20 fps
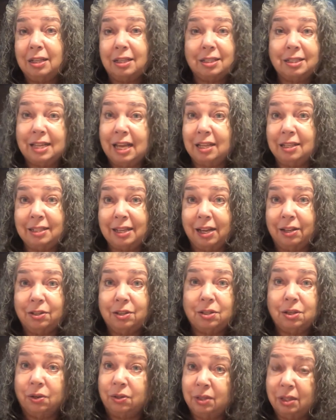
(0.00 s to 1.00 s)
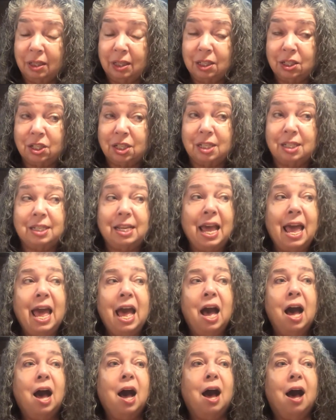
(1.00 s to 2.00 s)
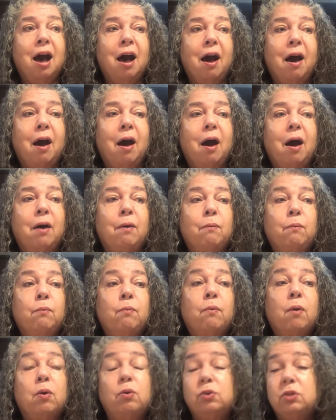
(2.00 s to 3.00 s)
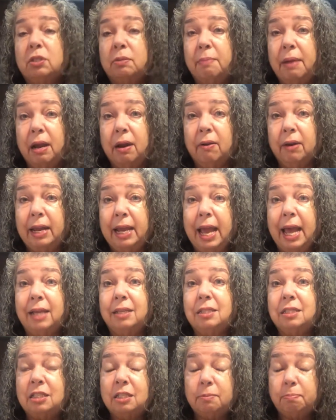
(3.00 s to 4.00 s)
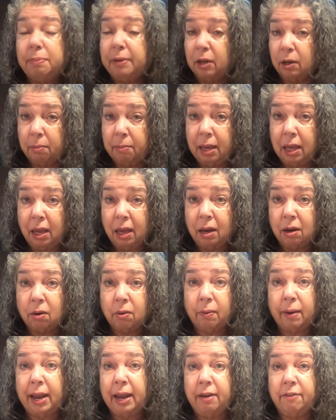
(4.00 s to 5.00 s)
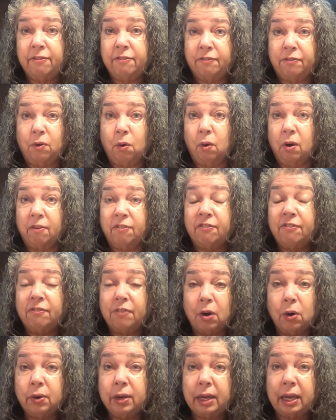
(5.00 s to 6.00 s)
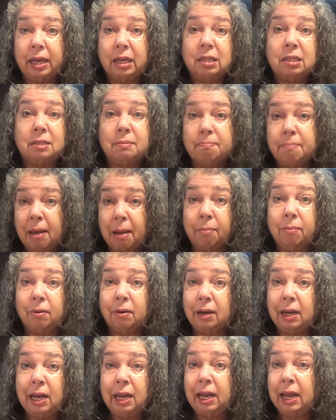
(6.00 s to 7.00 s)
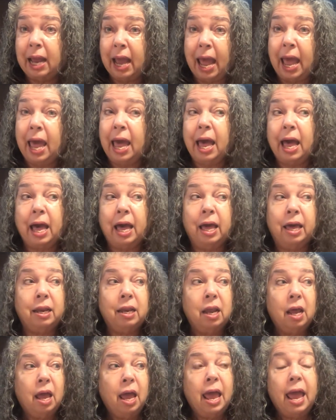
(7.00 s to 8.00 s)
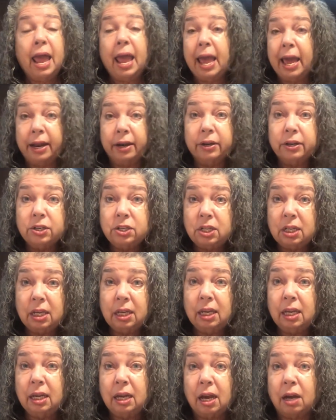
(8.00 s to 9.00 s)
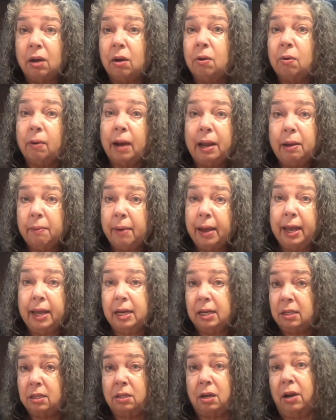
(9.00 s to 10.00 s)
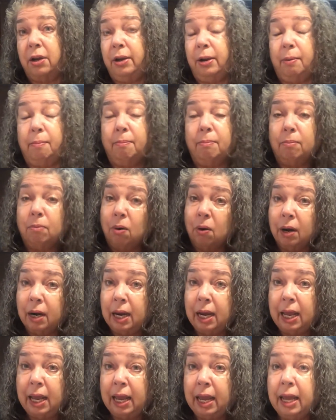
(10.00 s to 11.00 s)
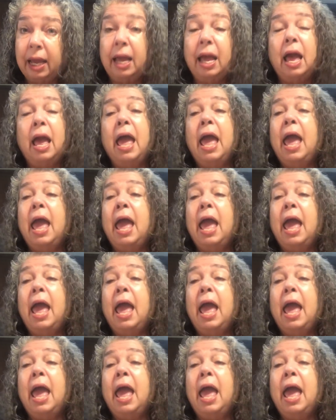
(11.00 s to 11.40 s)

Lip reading: Doesn't that sound so delicious? Rosemary and spearmint, great for focus, memory, and energy. A great way to start your morning.